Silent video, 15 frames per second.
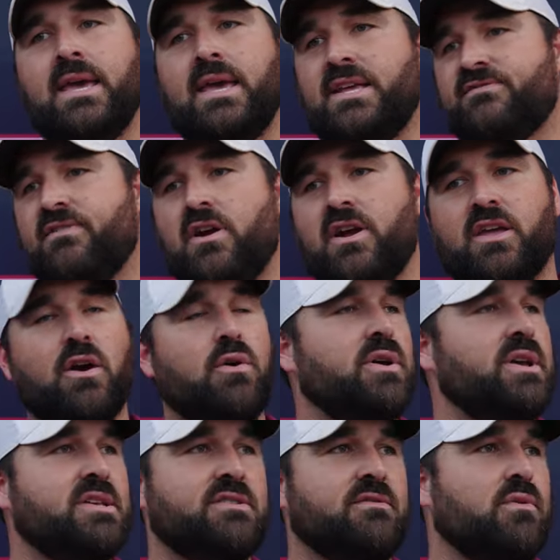He's very
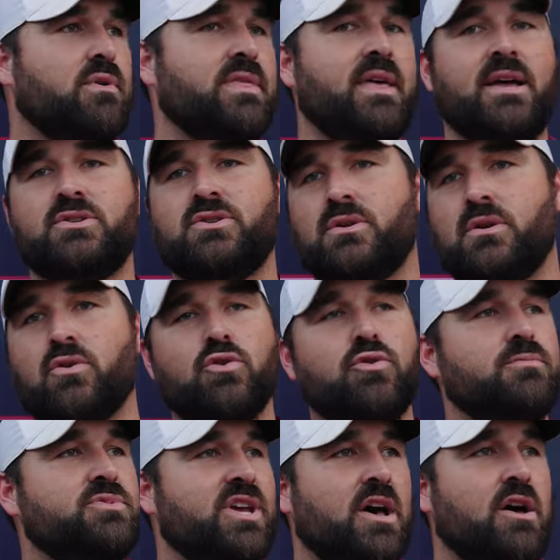cohesive with that
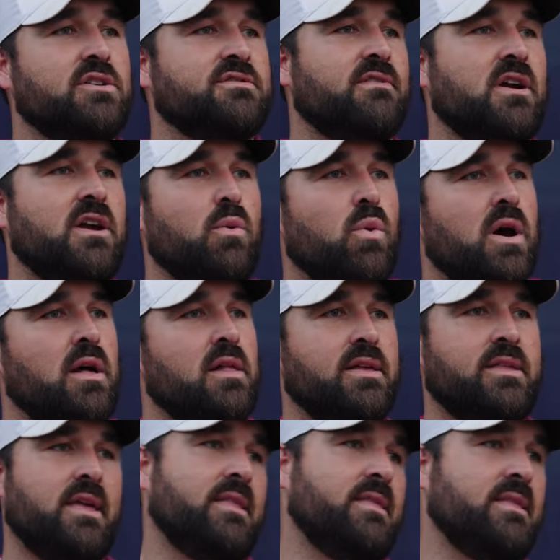group, gels very well,
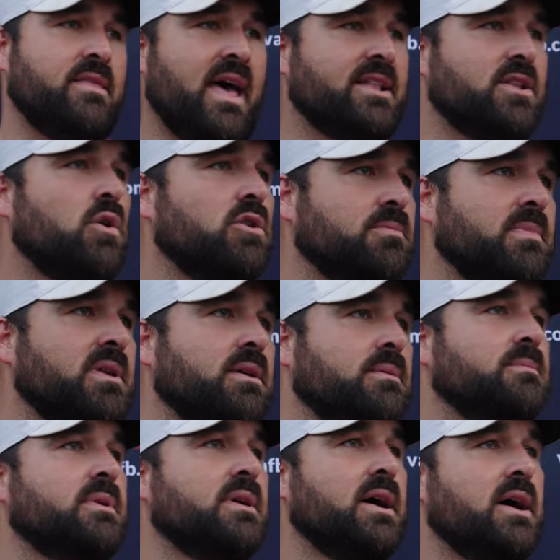and that ultimately
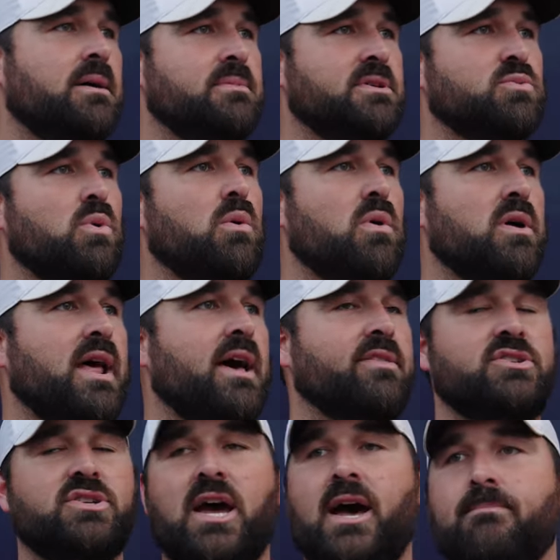is what won out
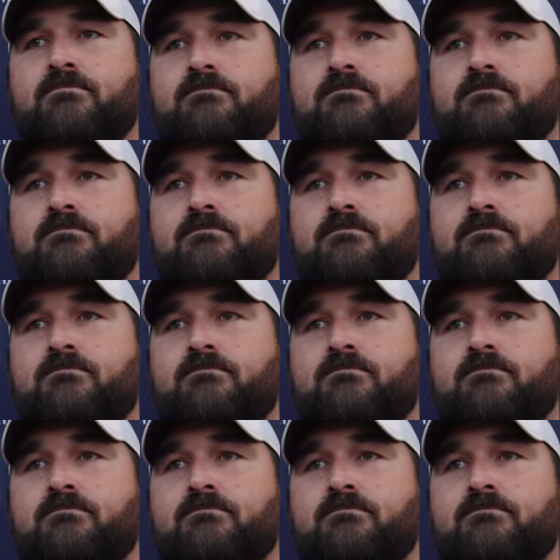the job.